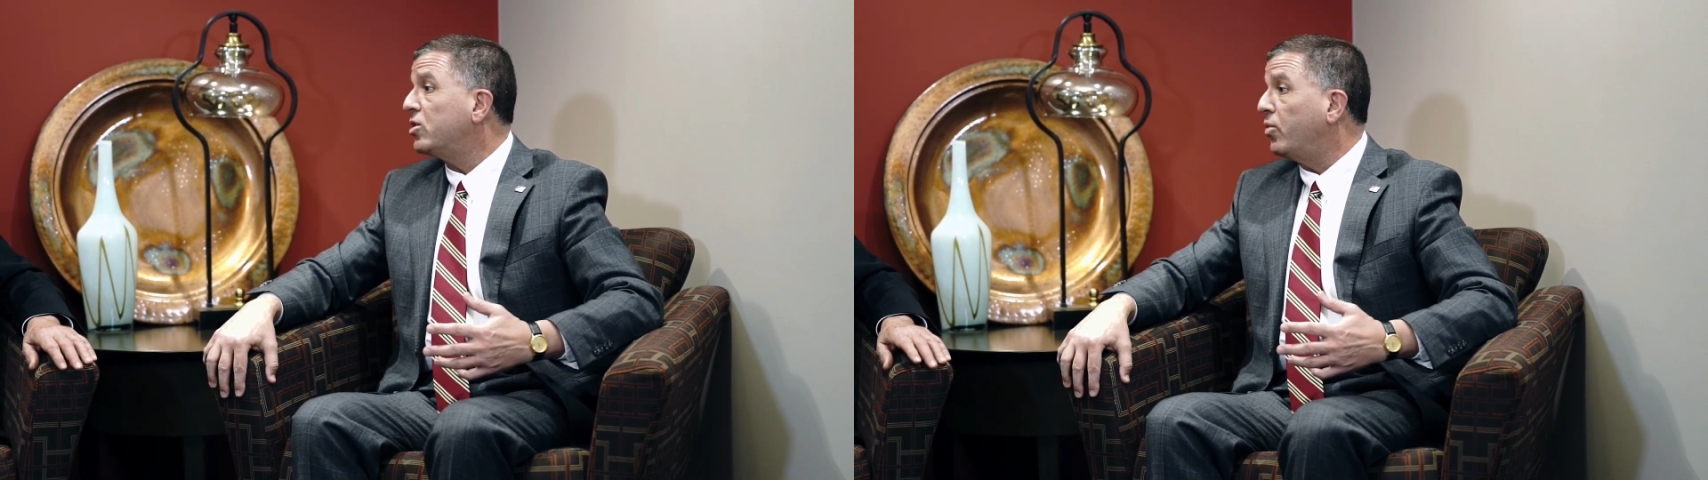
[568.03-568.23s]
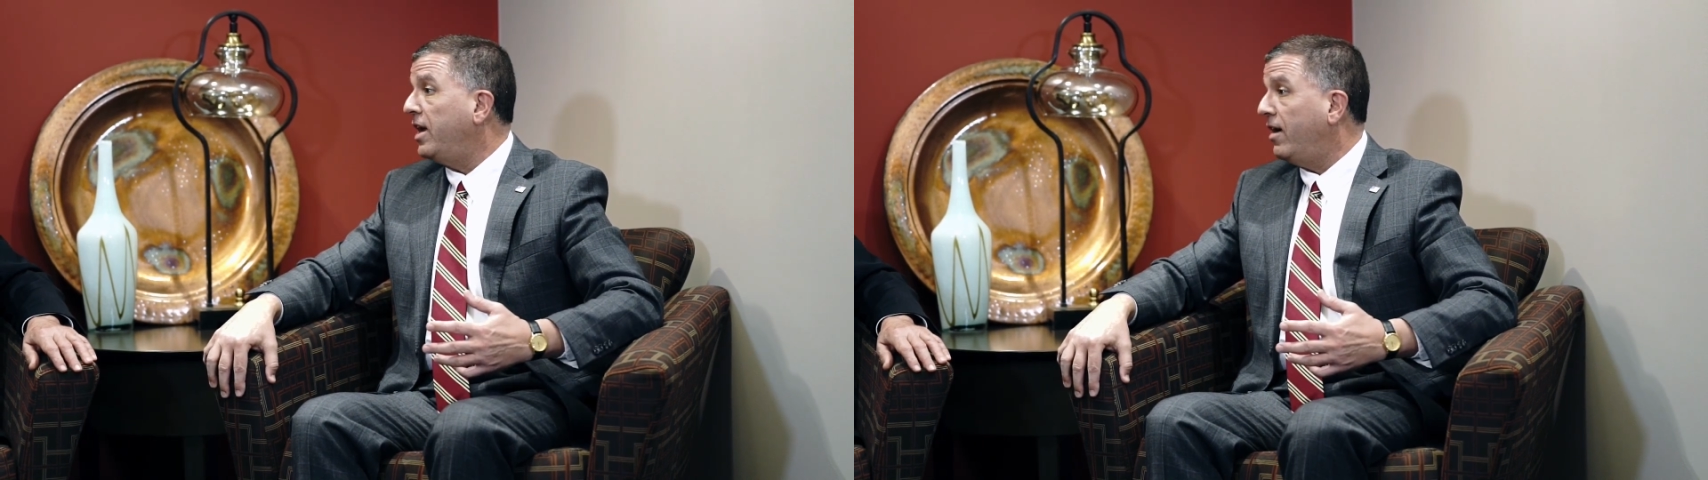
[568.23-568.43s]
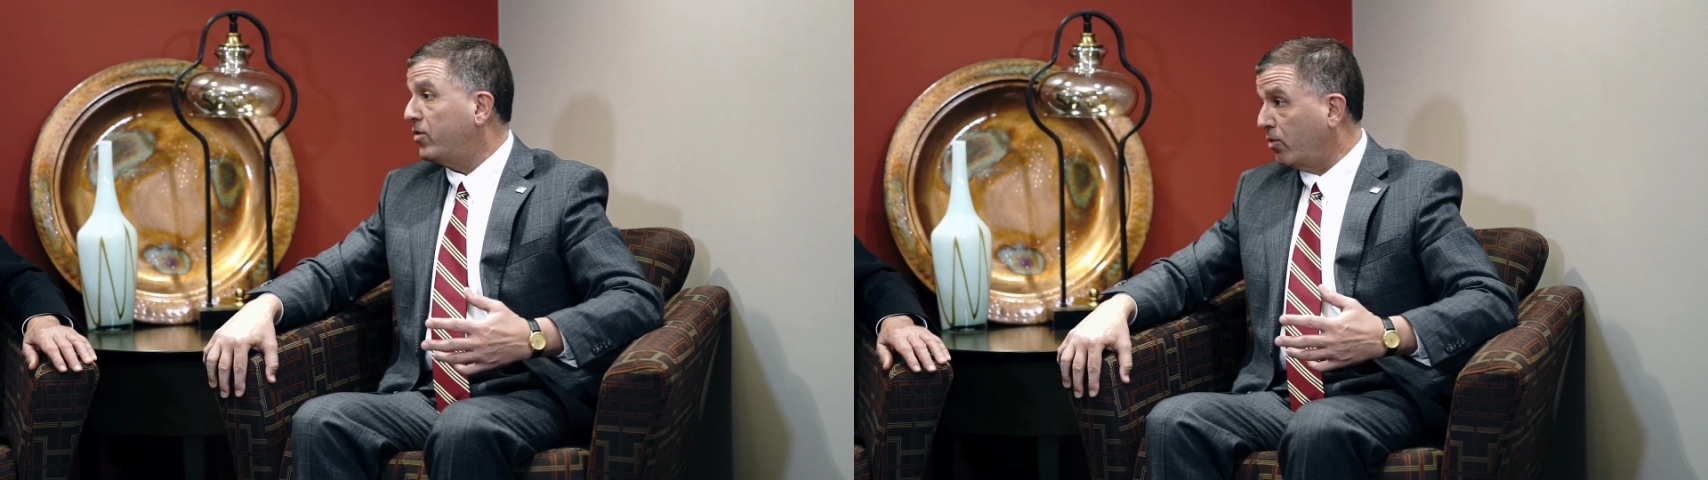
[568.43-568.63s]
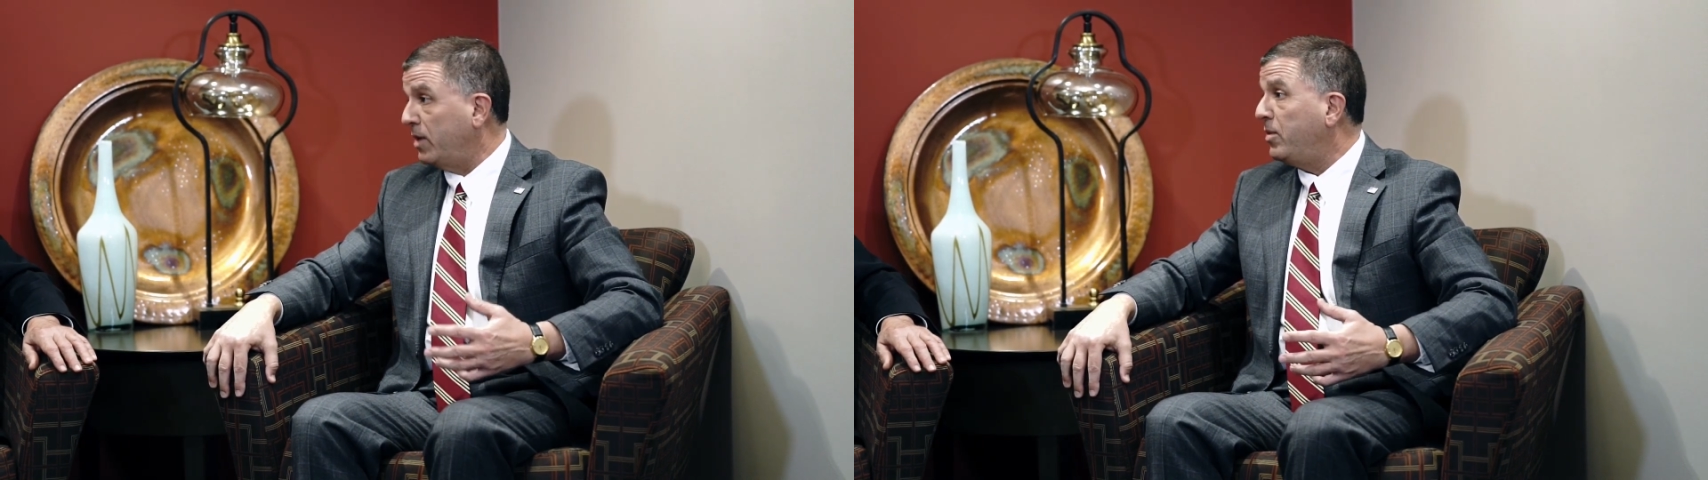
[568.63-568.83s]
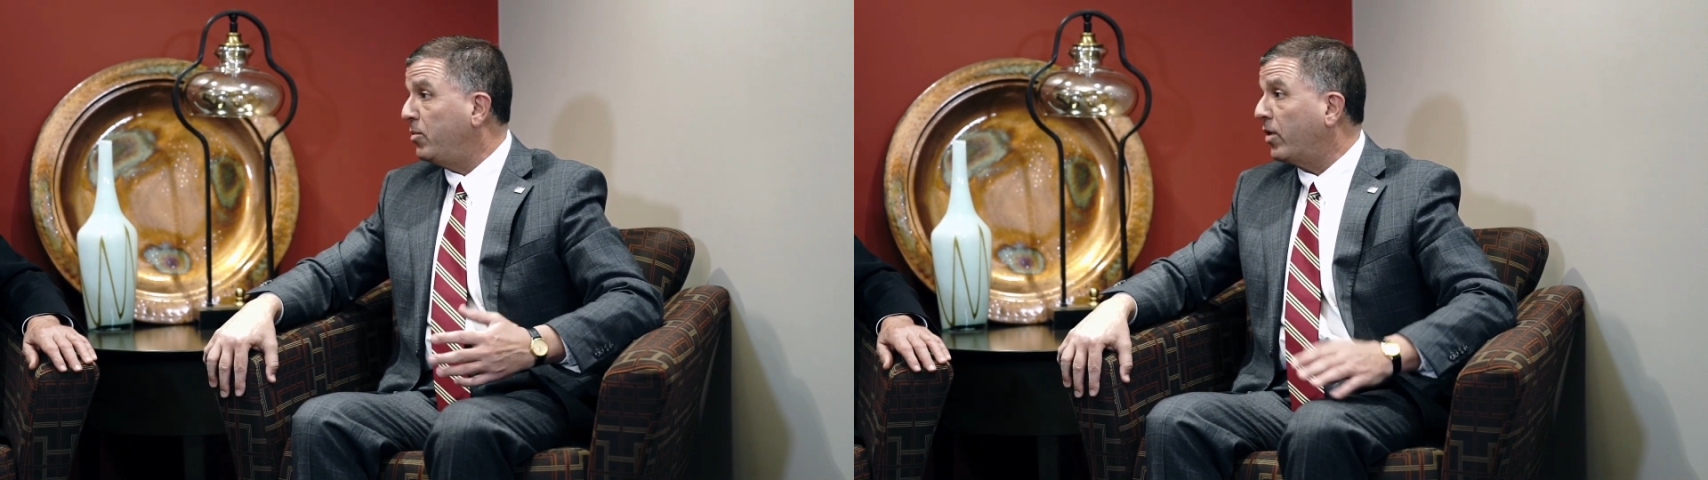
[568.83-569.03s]
that we have the
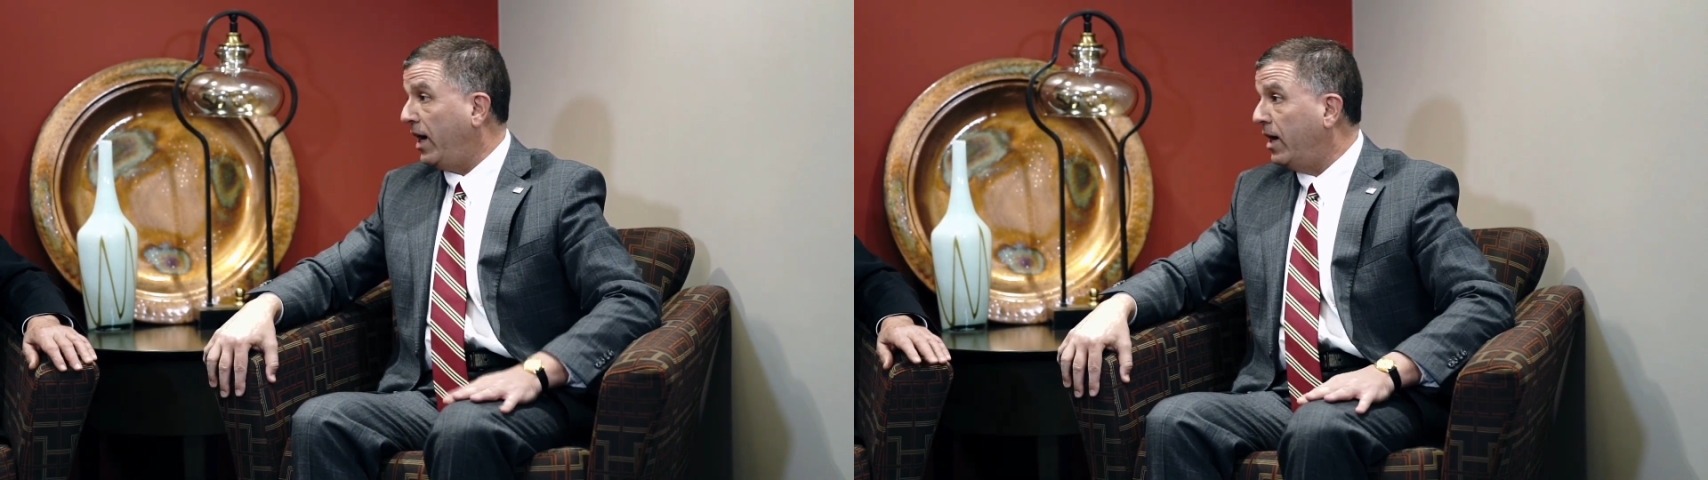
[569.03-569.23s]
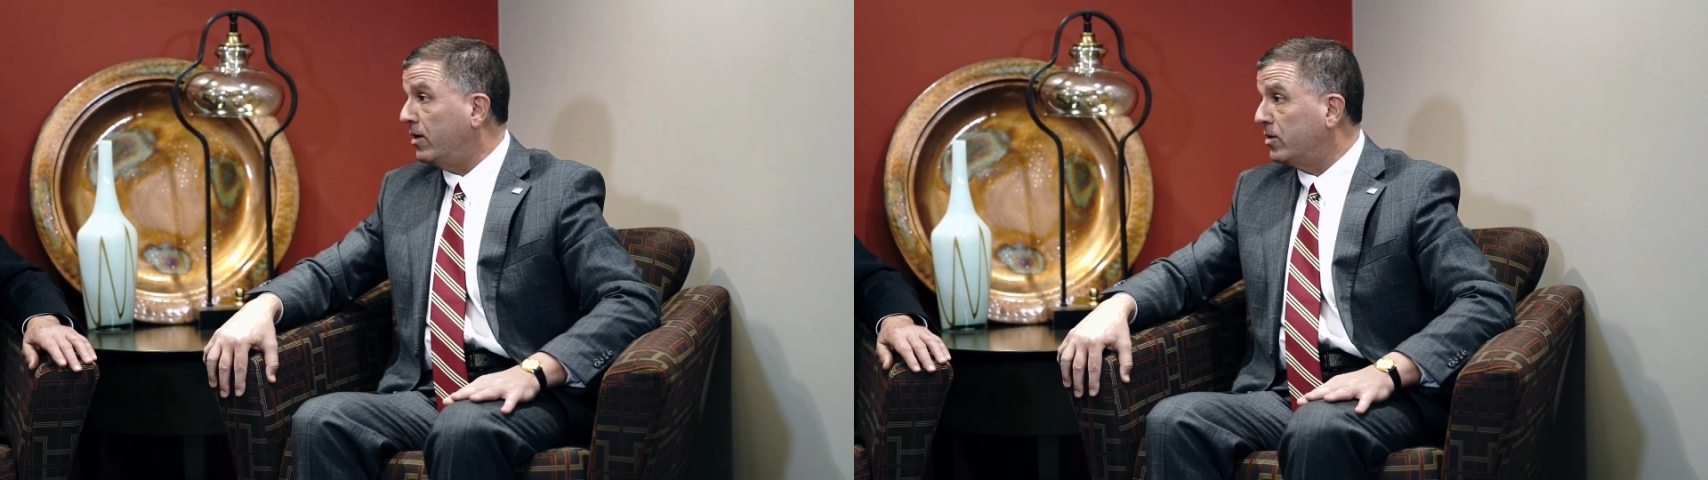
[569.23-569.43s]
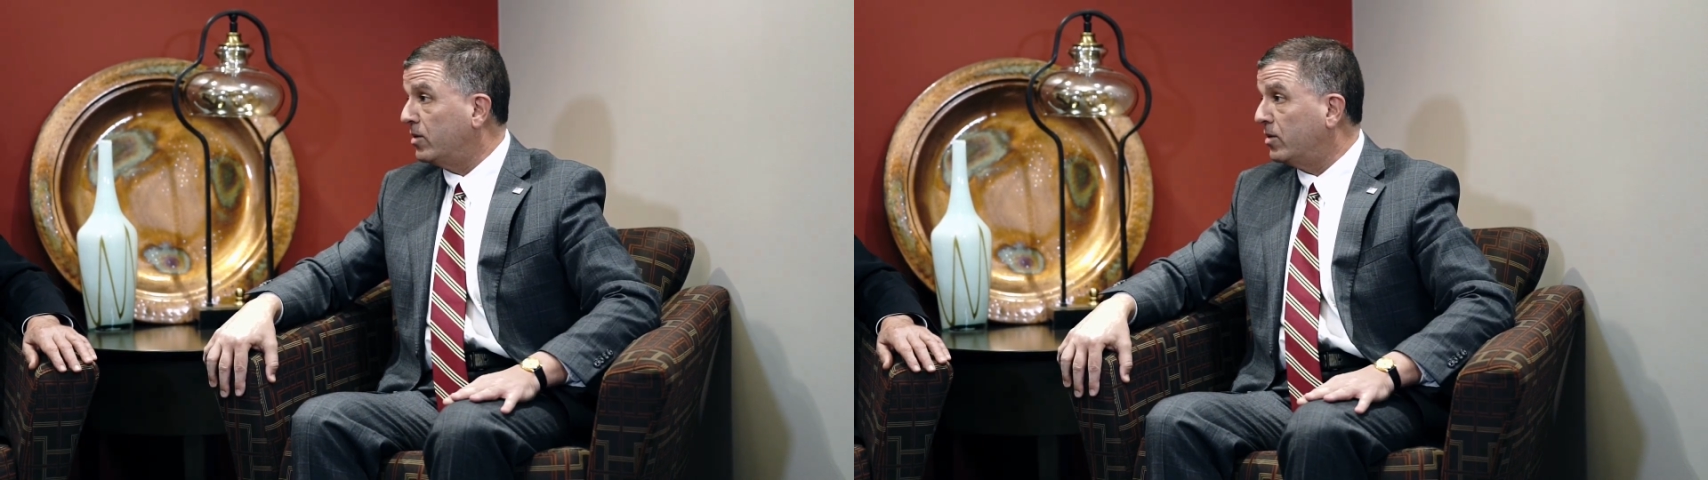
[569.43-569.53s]
right people to